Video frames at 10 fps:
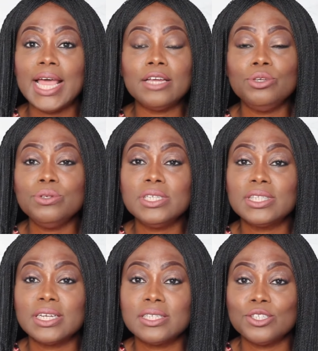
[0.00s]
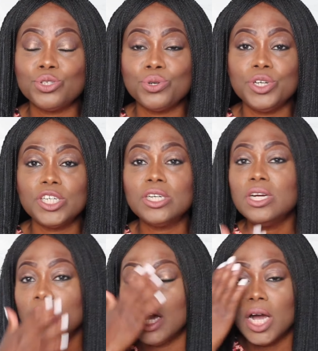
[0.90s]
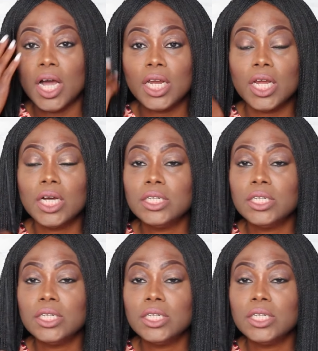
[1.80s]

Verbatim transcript: like use it as a toner and